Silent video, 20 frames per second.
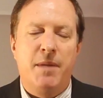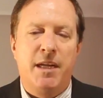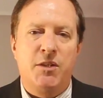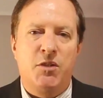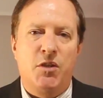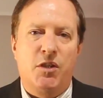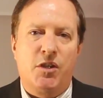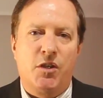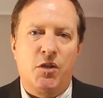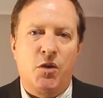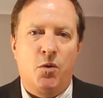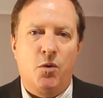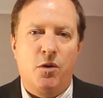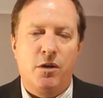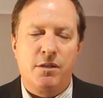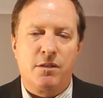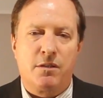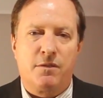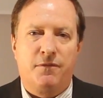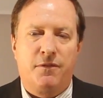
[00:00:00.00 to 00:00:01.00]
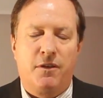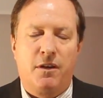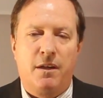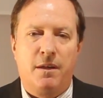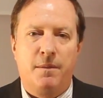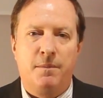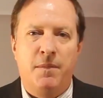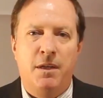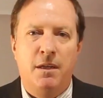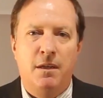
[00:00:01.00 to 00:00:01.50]
I took a course
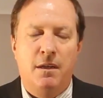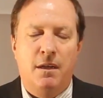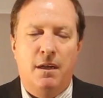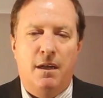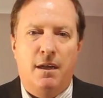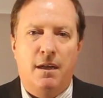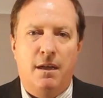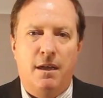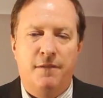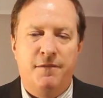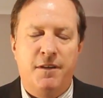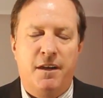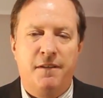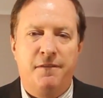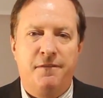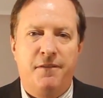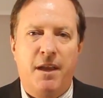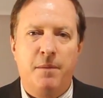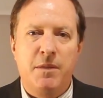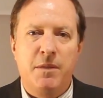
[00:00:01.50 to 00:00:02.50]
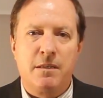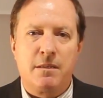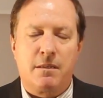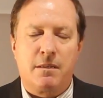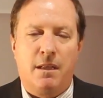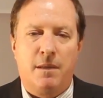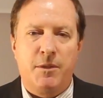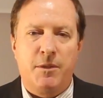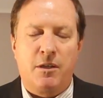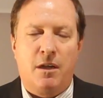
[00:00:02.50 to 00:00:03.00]
from uh, a very famous
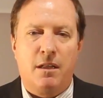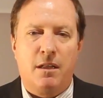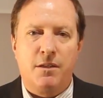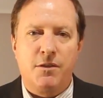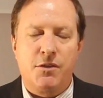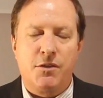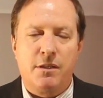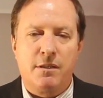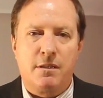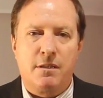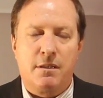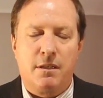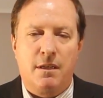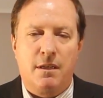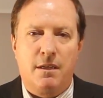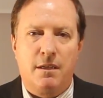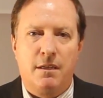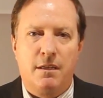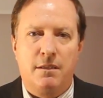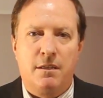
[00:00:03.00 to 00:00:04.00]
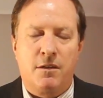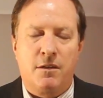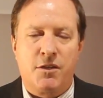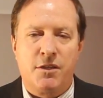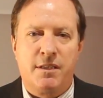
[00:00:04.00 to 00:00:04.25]
climatologist, uh, Dr.